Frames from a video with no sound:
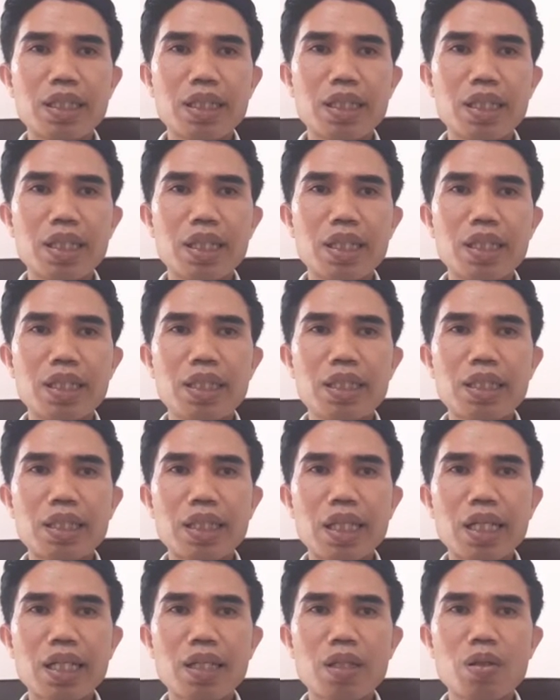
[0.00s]
the
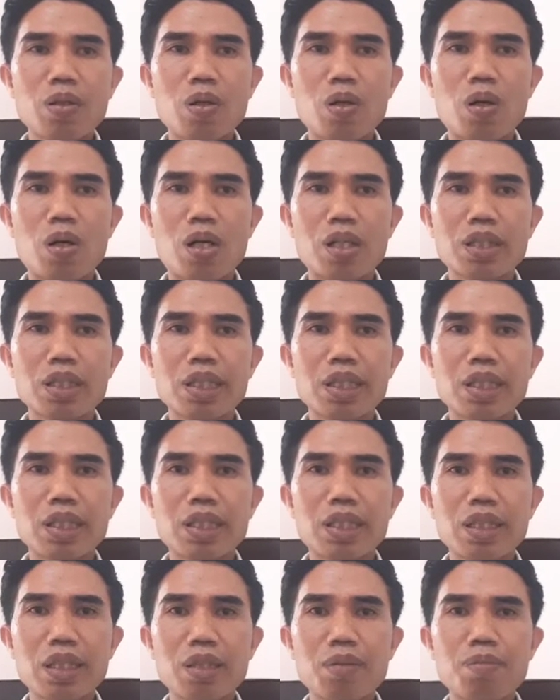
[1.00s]
district or
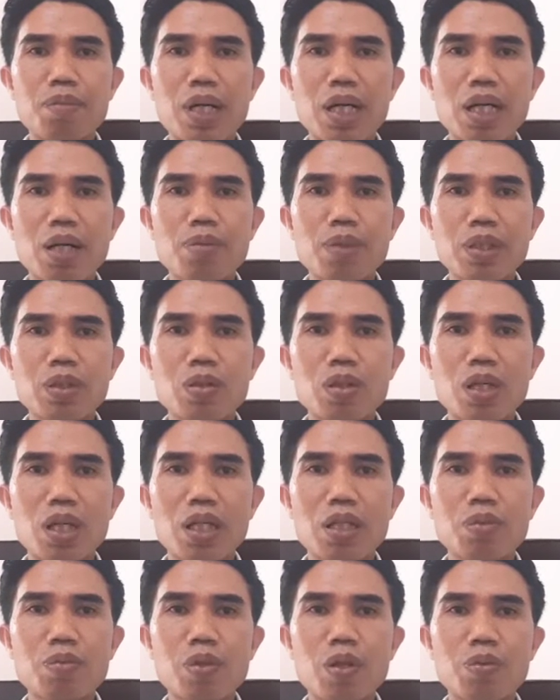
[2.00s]
cities in Bangka Belitung
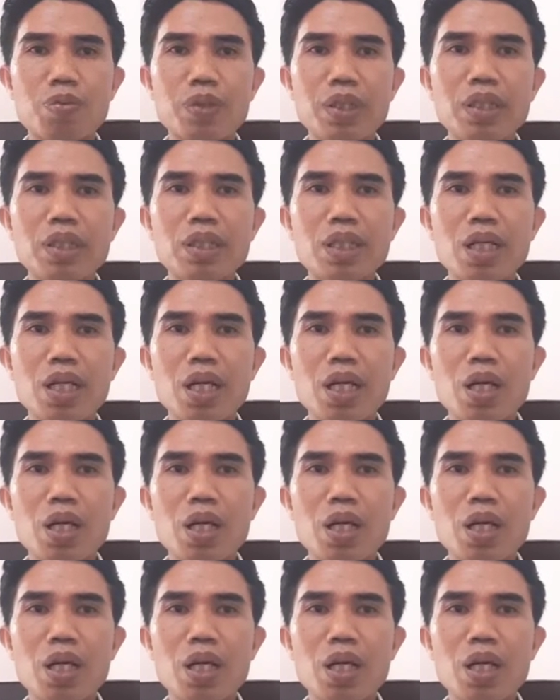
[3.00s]
Island province